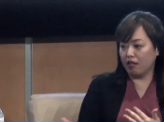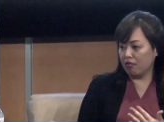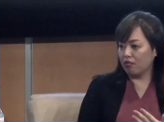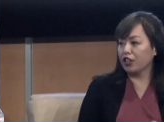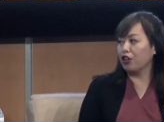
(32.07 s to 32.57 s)

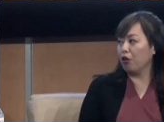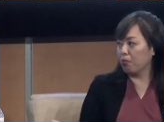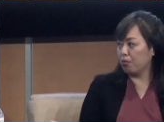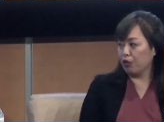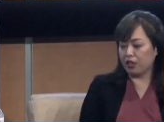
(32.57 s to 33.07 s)
you know,
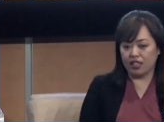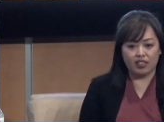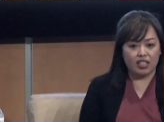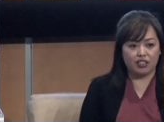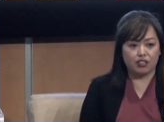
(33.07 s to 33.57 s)
broken,
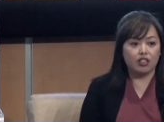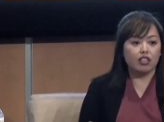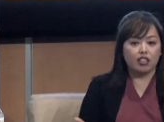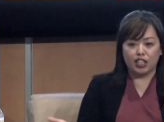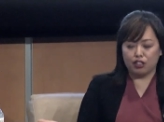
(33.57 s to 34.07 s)
then,
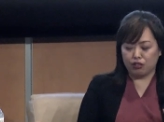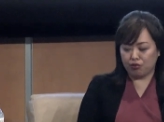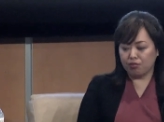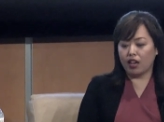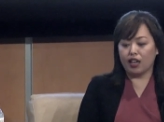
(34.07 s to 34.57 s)
you know,
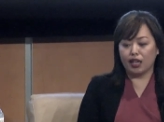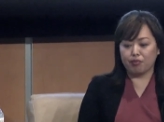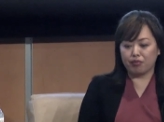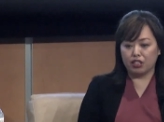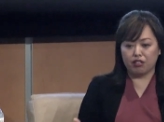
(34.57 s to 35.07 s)

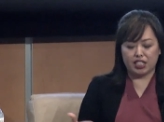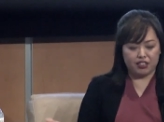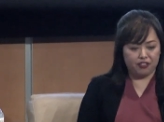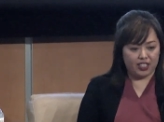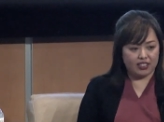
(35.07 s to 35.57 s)
you don't need to
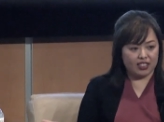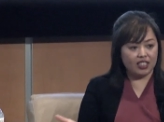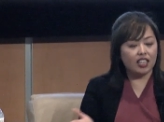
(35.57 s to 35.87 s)
fix it.